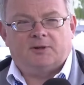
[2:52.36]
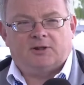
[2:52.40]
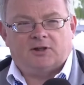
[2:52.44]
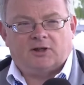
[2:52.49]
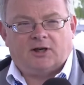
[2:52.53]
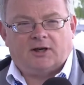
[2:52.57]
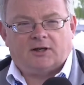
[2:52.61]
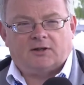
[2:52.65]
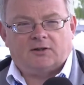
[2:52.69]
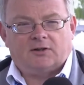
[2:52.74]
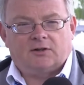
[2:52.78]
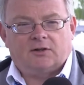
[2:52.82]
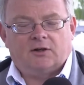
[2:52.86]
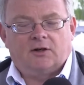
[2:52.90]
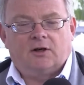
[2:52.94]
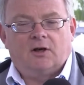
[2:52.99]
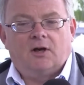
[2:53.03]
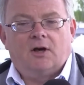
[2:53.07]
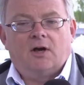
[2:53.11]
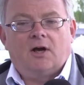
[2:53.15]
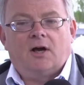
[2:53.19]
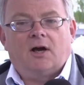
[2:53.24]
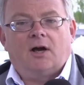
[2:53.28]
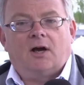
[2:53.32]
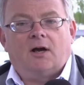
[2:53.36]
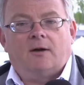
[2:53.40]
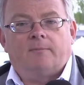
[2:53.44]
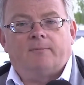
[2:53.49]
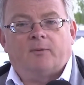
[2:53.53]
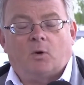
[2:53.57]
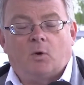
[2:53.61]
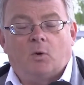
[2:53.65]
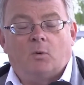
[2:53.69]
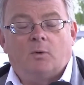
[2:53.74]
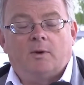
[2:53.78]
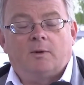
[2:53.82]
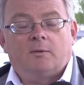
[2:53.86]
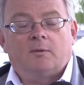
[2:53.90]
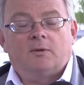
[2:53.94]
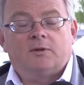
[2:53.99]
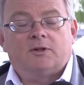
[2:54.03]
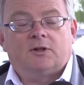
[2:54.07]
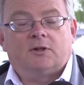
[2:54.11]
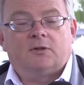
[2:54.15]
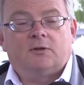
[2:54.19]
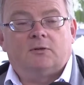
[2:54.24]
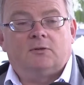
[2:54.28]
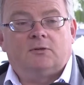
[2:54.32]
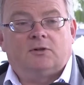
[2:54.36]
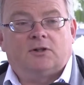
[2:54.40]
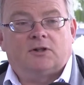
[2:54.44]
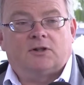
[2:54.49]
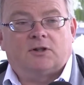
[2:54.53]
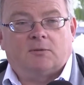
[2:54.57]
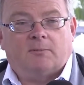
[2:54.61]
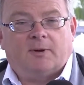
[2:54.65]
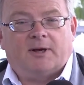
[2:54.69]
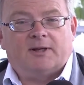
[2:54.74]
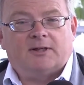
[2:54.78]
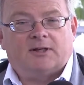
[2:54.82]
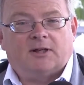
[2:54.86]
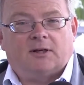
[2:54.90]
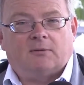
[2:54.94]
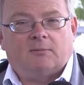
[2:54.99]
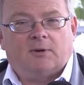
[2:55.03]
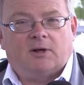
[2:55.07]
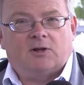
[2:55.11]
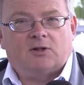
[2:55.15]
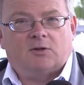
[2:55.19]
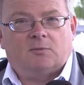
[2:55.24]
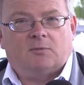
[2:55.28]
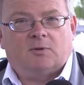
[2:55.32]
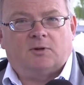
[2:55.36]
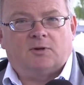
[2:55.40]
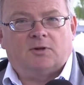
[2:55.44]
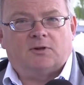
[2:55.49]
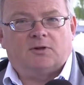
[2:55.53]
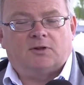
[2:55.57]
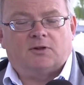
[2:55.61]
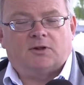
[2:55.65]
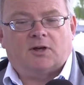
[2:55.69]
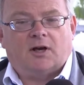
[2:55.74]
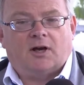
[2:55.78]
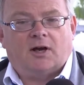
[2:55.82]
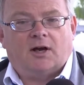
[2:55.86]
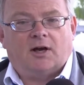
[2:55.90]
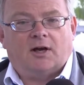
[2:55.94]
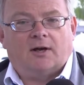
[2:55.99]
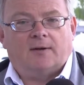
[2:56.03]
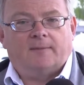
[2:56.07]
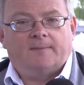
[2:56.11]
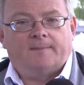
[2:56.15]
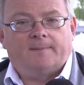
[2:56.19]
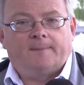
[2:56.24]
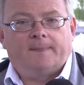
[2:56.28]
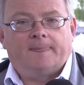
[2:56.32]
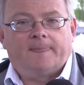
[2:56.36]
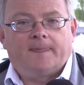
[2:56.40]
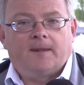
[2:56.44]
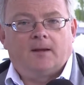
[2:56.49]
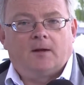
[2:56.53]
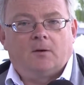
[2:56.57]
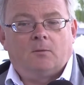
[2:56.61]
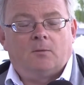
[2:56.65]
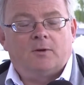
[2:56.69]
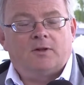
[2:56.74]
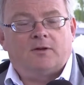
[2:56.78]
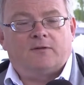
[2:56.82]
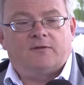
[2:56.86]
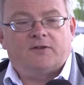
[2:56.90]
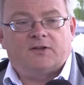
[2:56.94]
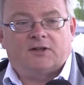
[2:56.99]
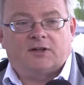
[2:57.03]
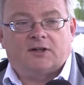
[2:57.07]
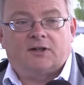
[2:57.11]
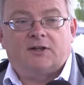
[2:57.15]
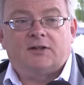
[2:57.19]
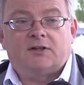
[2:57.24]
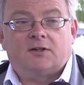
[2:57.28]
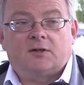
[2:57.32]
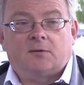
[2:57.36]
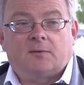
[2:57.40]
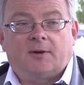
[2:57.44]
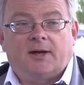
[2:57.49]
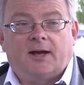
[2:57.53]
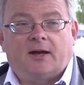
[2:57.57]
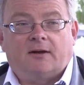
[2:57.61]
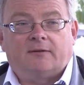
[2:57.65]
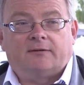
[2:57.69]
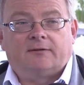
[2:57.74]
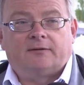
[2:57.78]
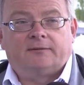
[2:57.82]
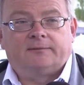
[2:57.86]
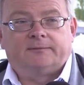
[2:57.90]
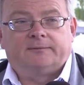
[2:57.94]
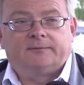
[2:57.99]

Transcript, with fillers: to be checked, um, or we will do just the basic measurements um, with the facilities that we have.